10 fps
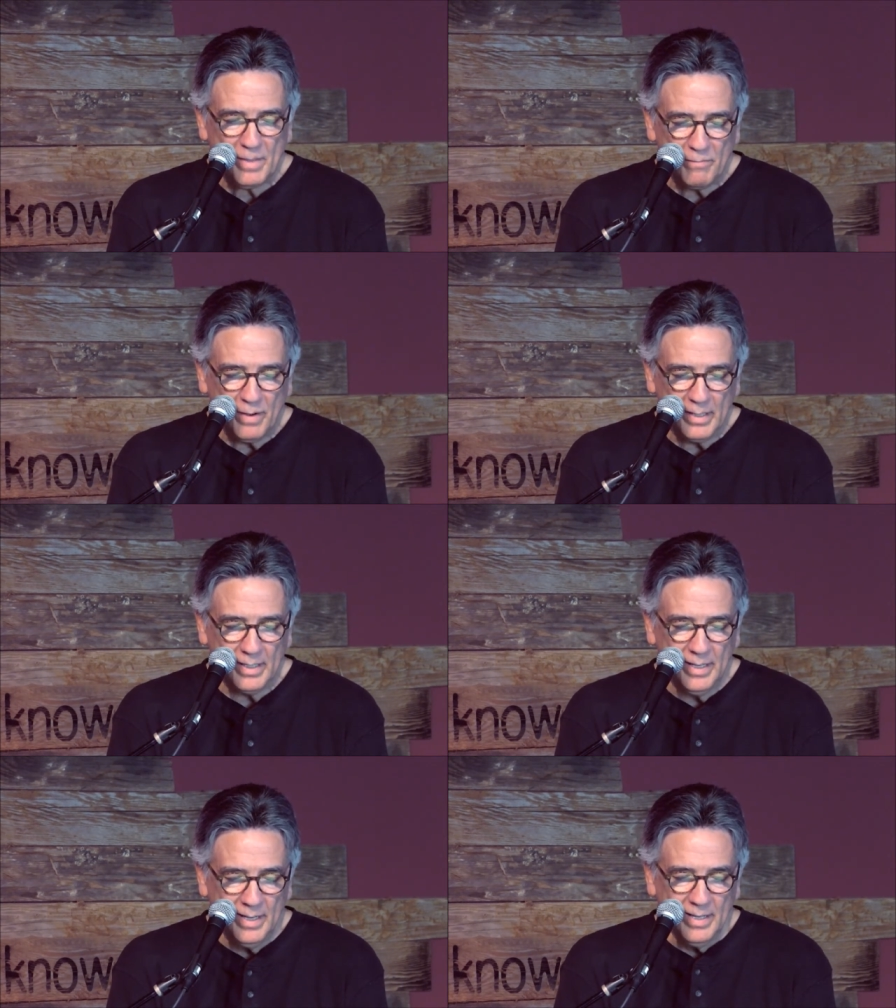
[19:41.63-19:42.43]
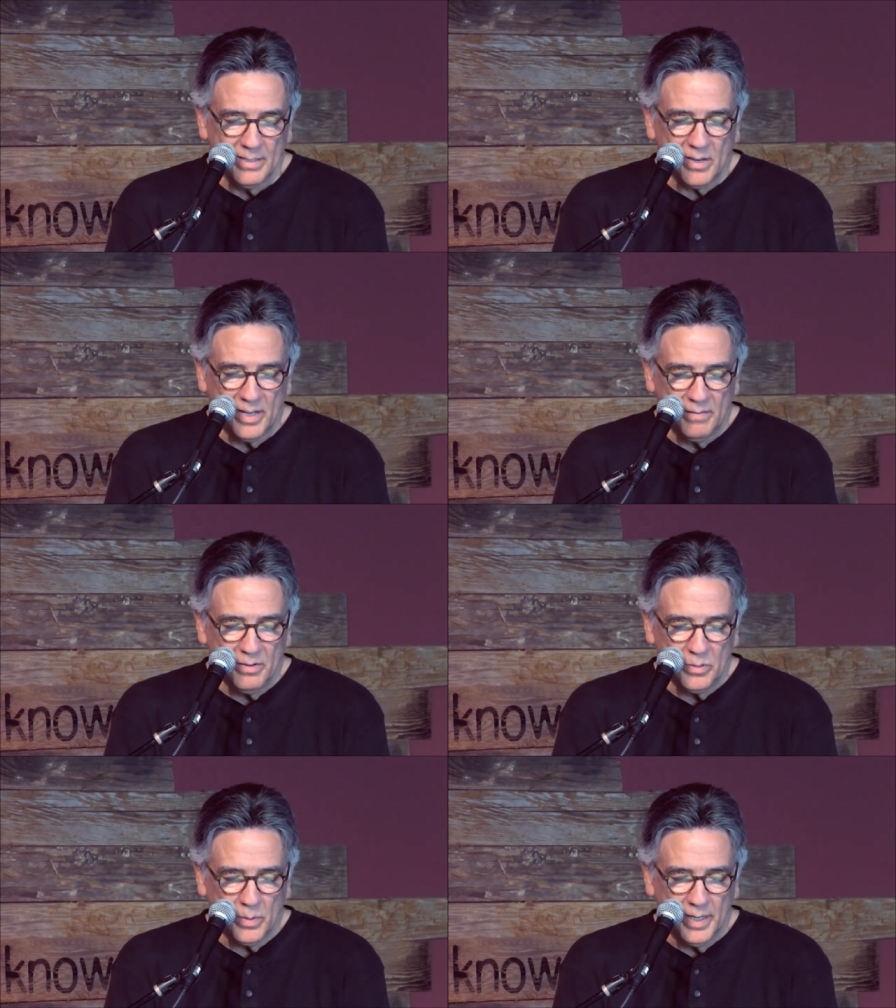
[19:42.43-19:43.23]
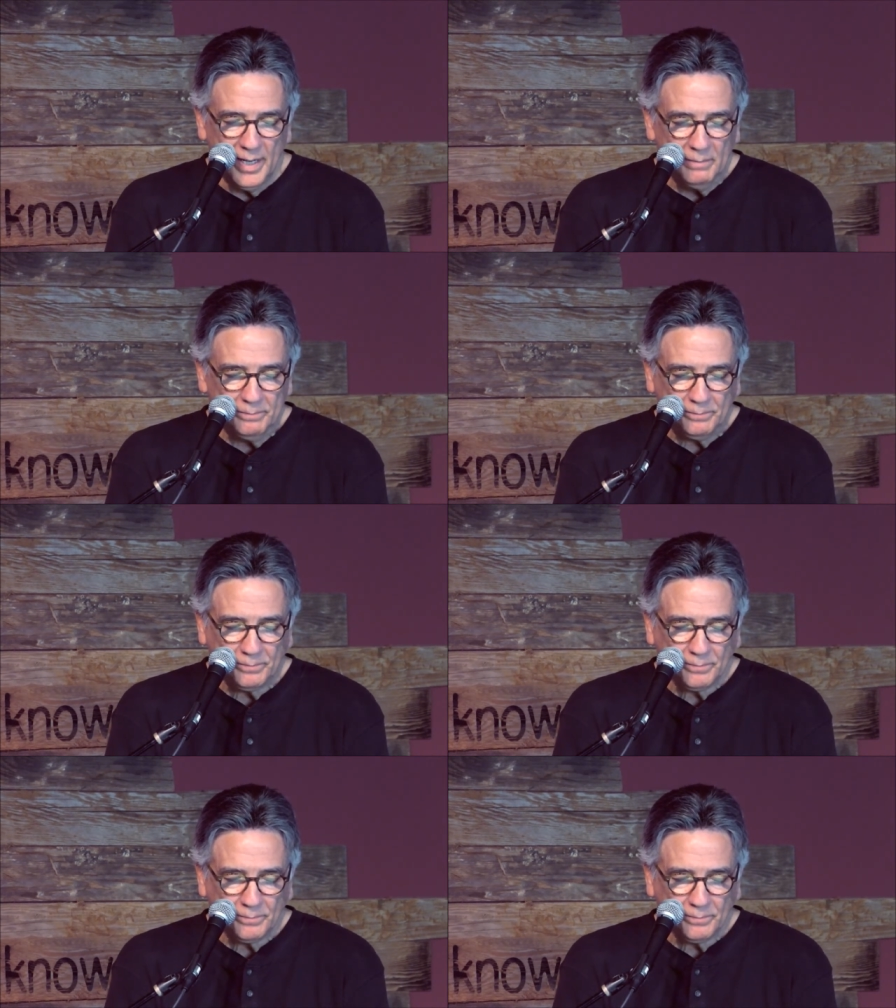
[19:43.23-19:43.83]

And then finally, starting at verse 28.